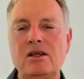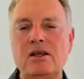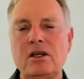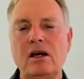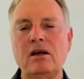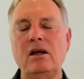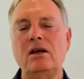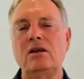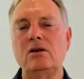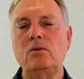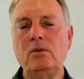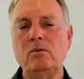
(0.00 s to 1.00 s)
So
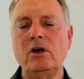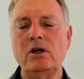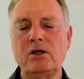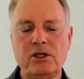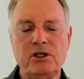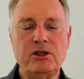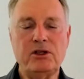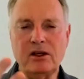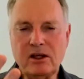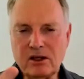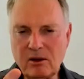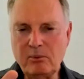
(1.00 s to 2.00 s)
you wouldn't want to just
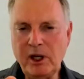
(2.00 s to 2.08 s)
think that the